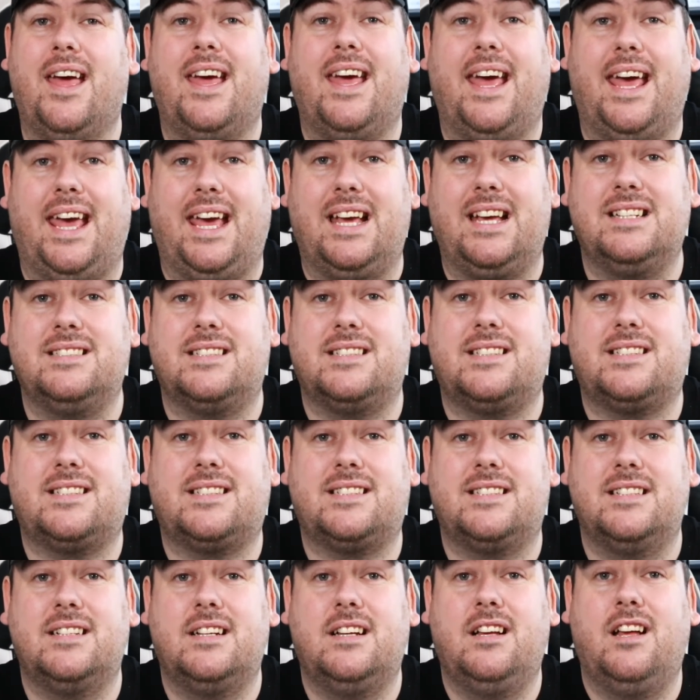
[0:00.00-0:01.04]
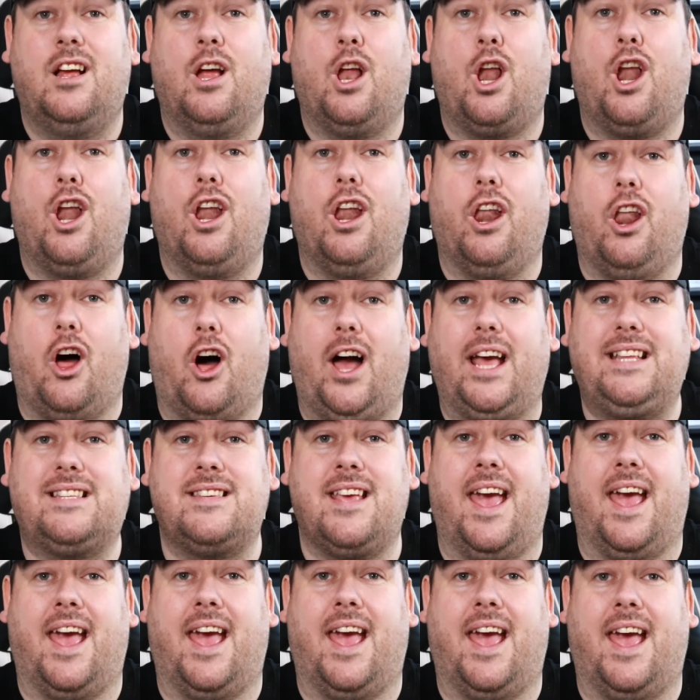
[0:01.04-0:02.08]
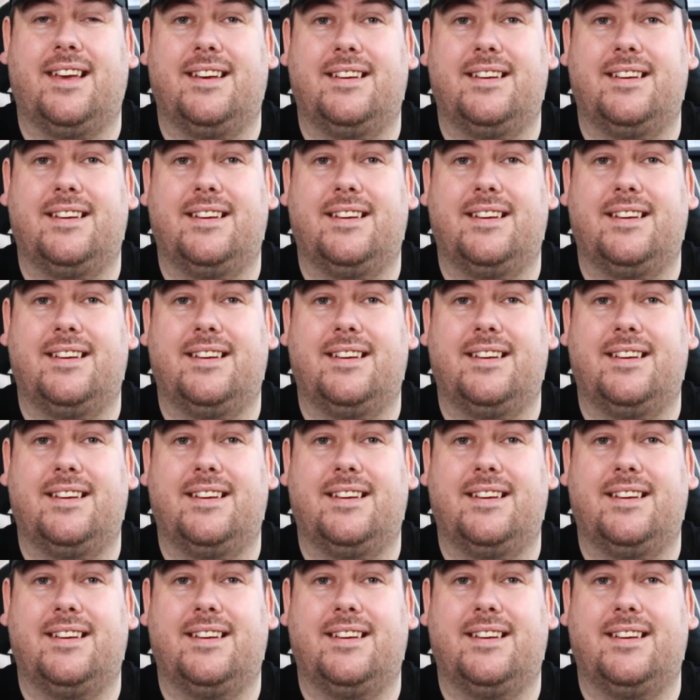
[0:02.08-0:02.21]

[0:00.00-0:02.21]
is lighting.